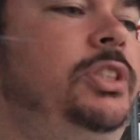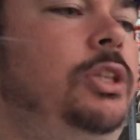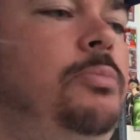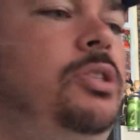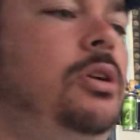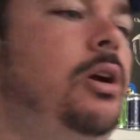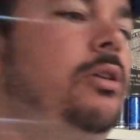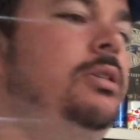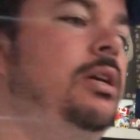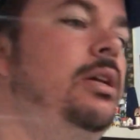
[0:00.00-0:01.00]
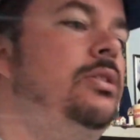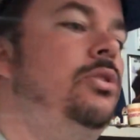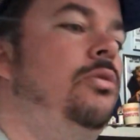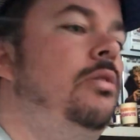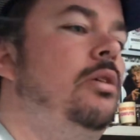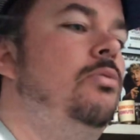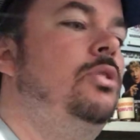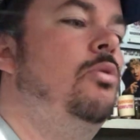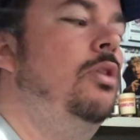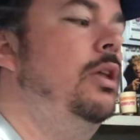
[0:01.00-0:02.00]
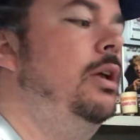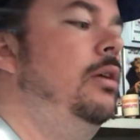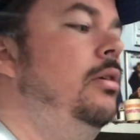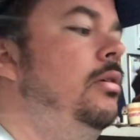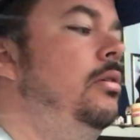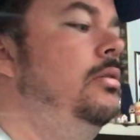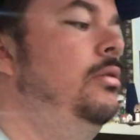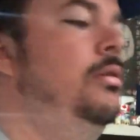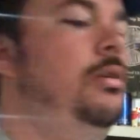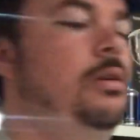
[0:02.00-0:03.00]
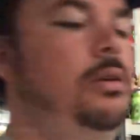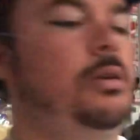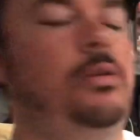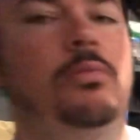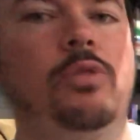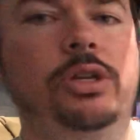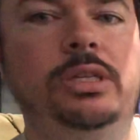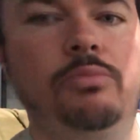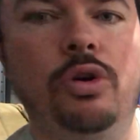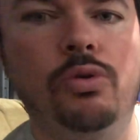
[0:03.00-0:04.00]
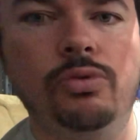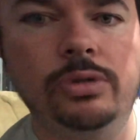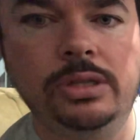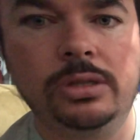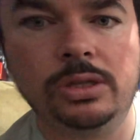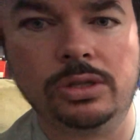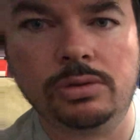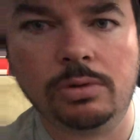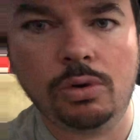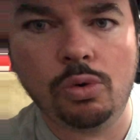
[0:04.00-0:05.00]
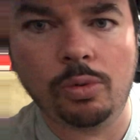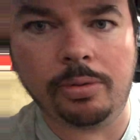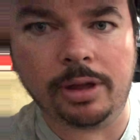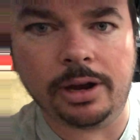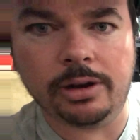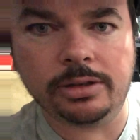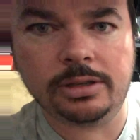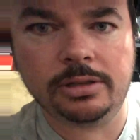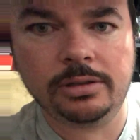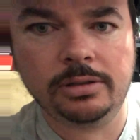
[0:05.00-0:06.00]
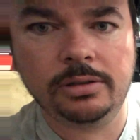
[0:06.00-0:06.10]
substars, I guess, someone like Muggsy Bogues, just cool players.